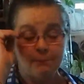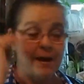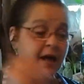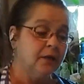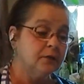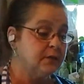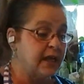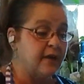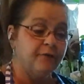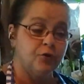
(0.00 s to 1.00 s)
And my little
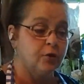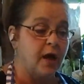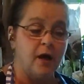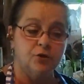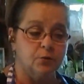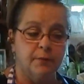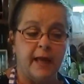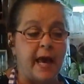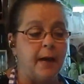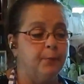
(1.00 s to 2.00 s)
nephew calls
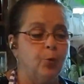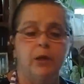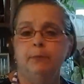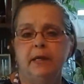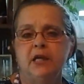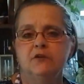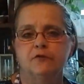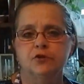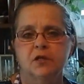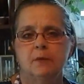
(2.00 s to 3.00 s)
them cowboy
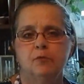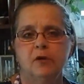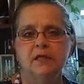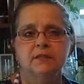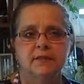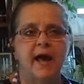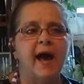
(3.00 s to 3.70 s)
beans for some reason.